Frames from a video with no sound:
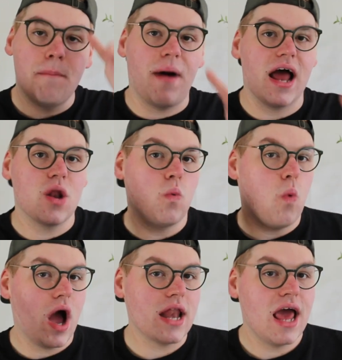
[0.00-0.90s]
but
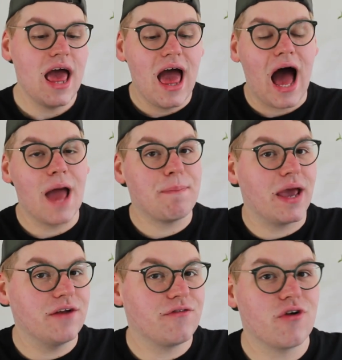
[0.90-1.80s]
one, I
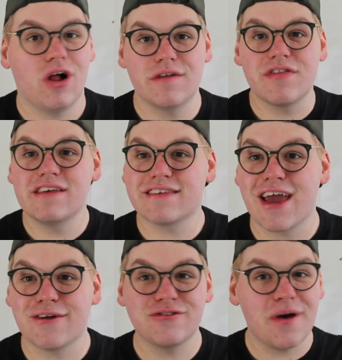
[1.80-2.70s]
paid for all of these
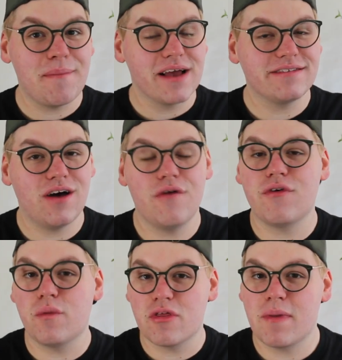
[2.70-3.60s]
candles
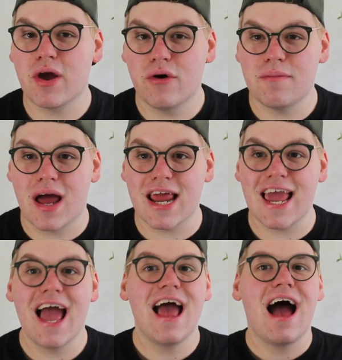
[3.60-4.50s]
myself with my own money.